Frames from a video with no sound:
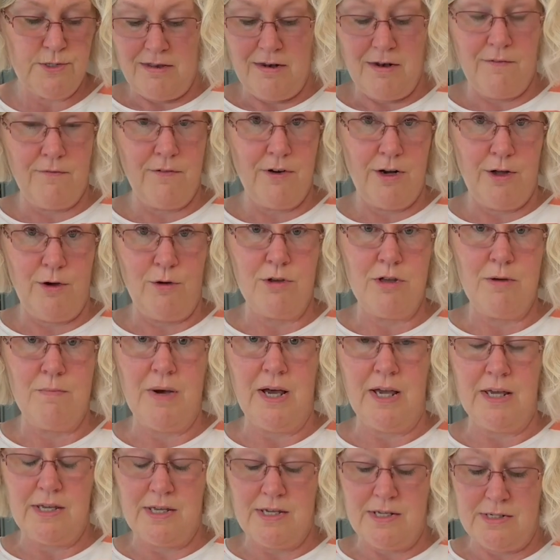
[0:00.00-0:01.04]
You never know, you
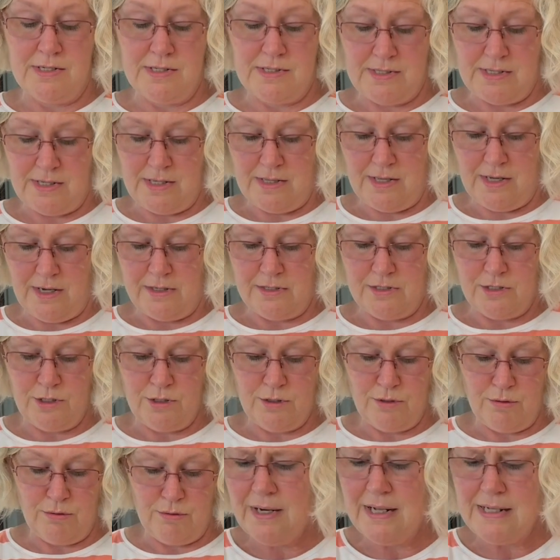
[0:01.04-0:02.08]
might get to see that
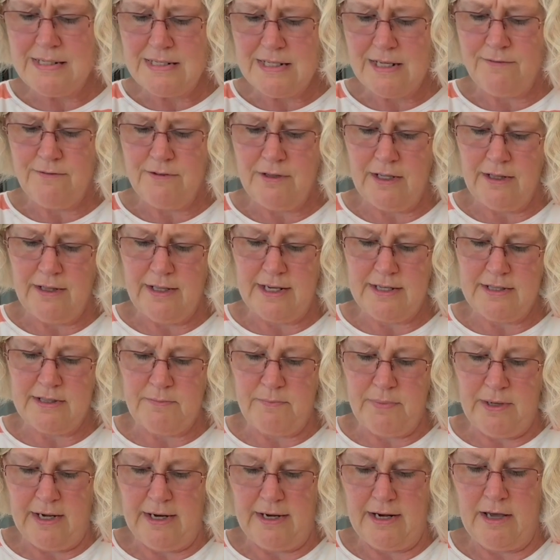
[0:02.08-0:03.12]
too. But I definitely like the
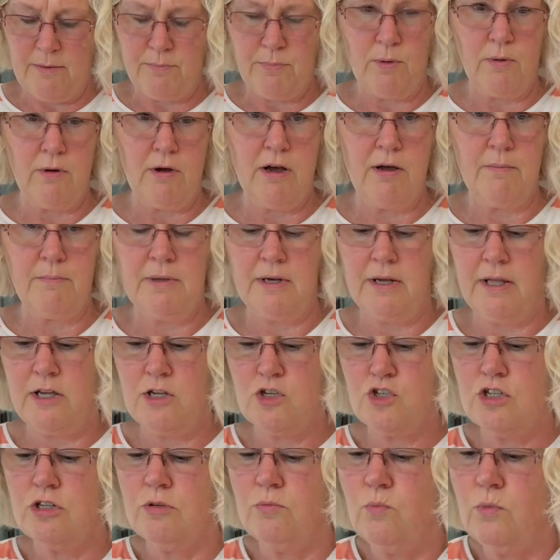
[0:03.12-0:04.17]
pineapple
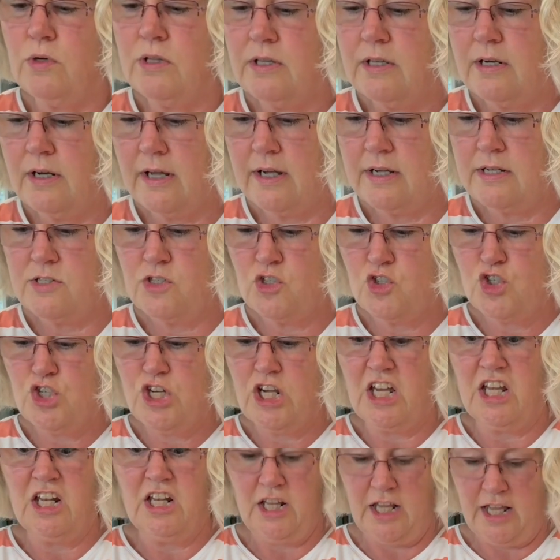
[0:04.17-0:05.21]
combination with a nice
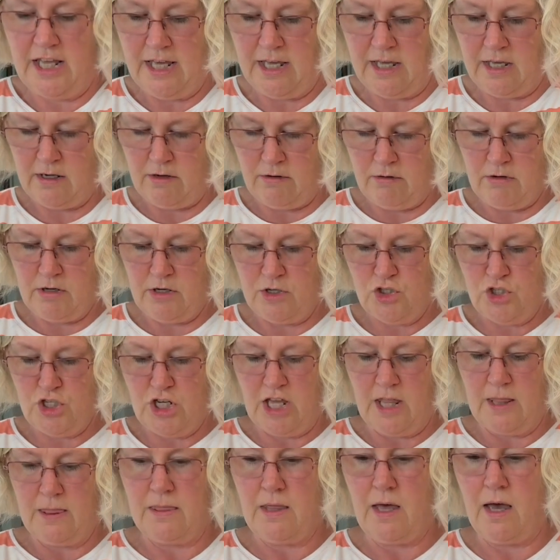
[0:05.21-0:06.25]
chicken leg or a
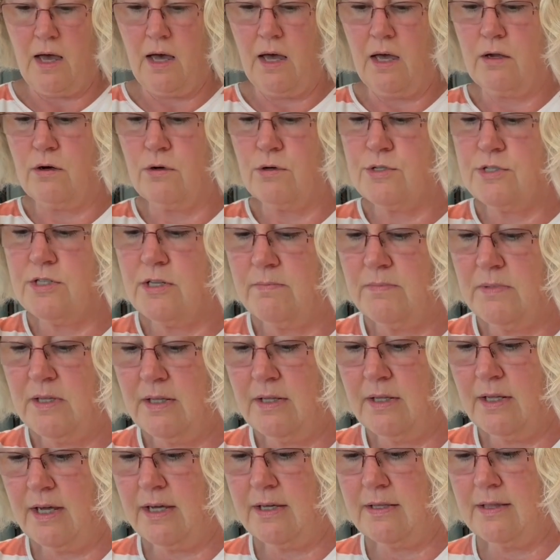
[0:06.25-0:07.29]
chicken thigh or
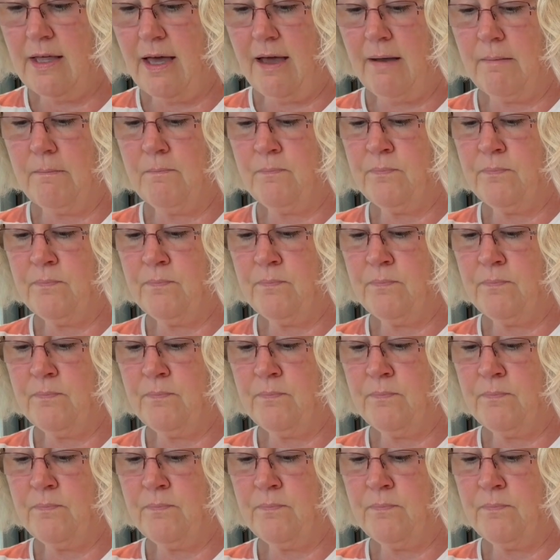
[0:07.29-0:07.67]
something like that.